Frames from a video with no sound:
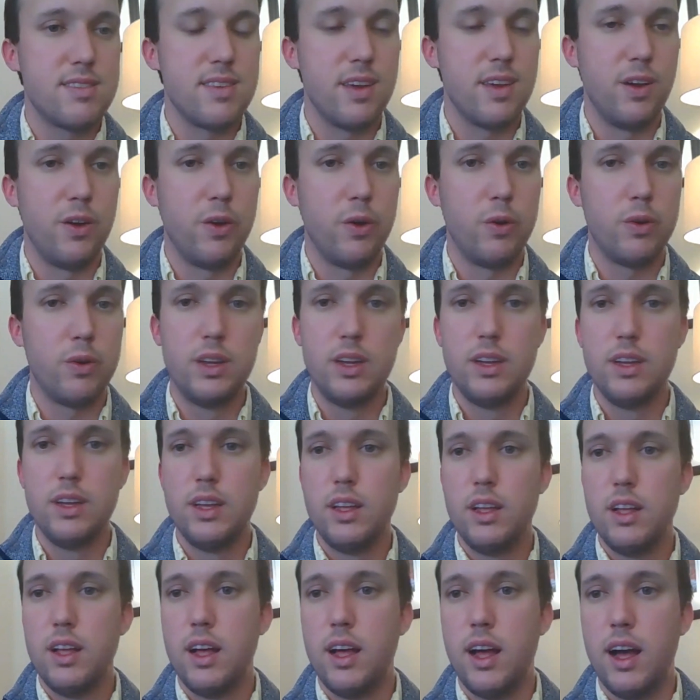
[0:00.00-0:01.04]
So
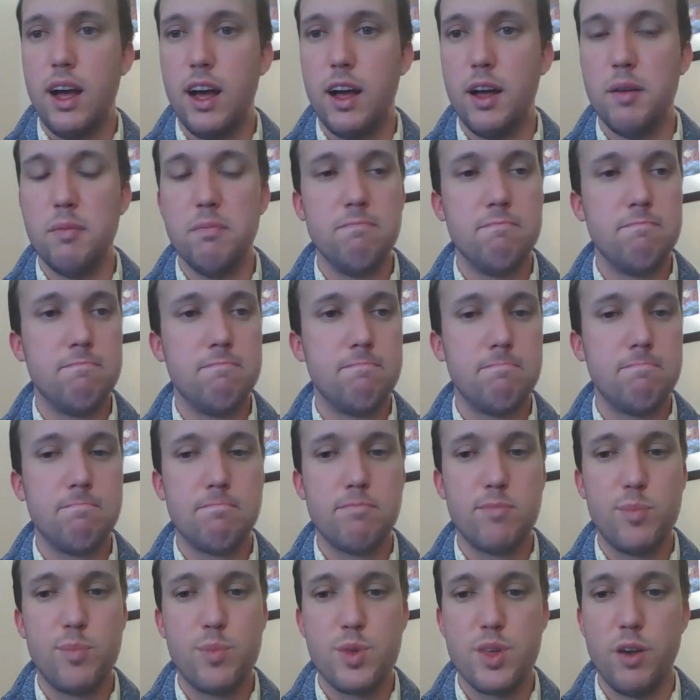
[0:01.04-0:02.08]

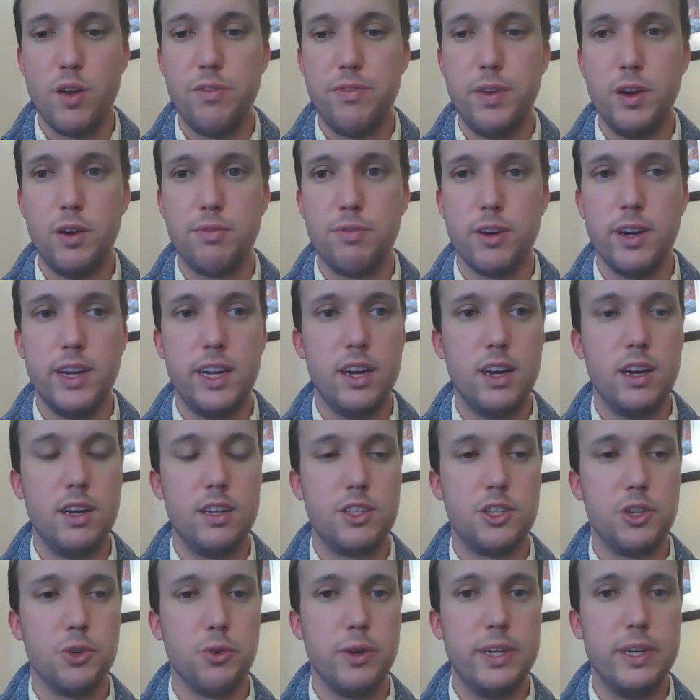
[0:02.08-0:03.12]
feel free
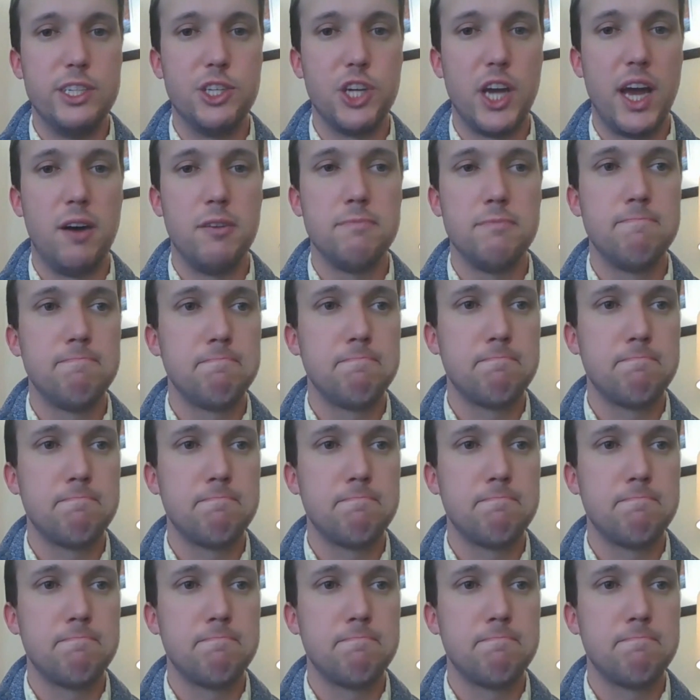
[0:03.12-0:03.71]
to reach out.